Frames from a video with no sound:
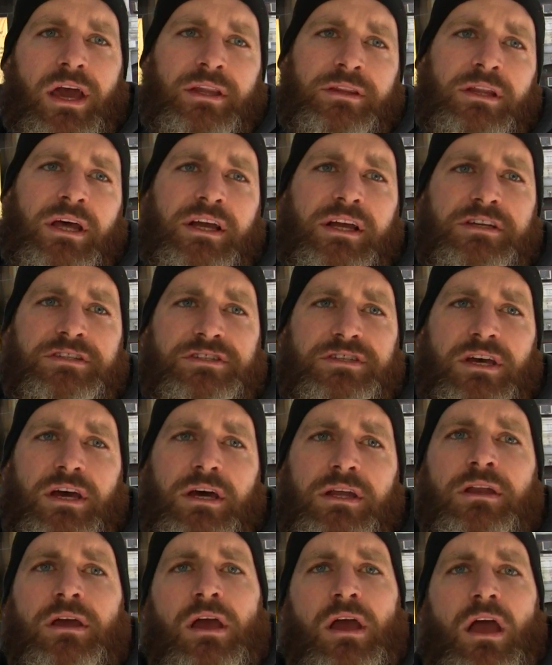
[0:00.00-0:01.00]
And like I
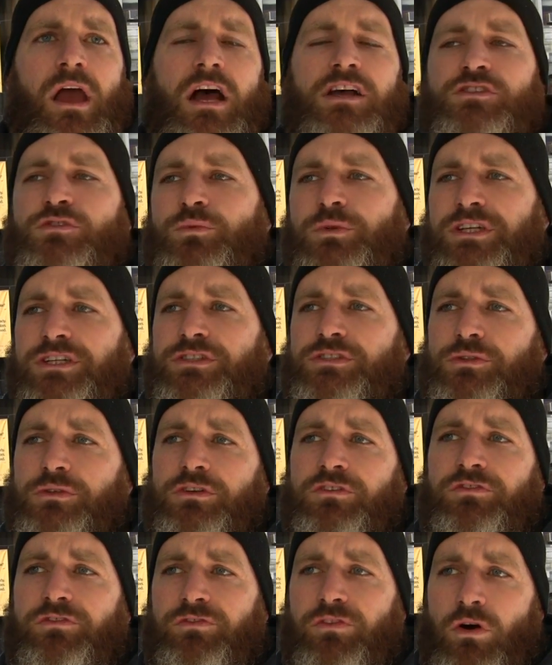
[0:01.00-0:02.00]
said, as we
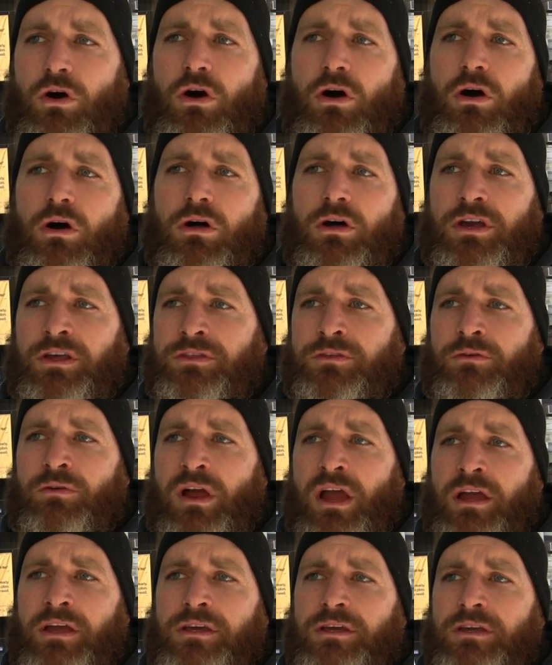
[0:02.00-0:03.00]
sort of fall in the
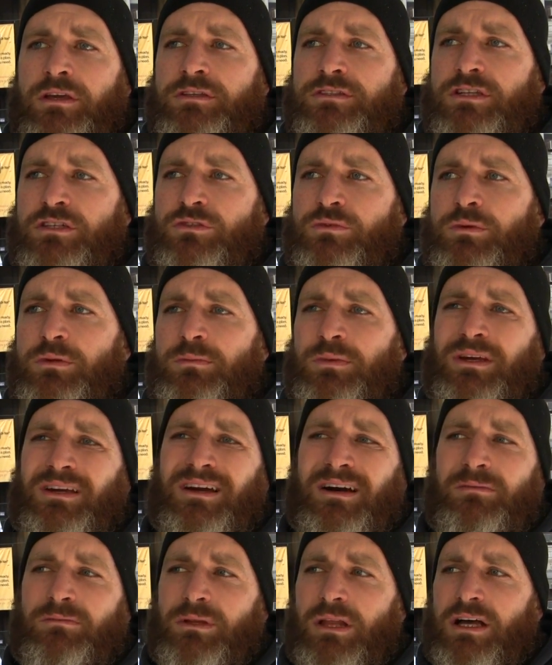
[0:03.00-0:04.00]
rankings, as we
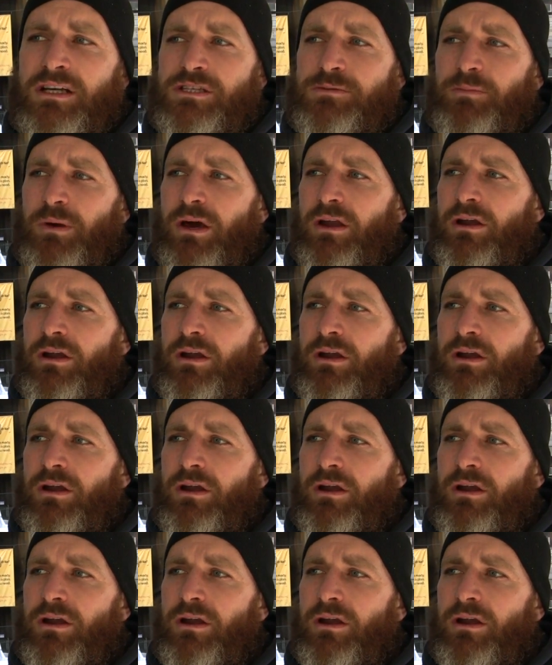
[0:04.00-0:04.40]
become as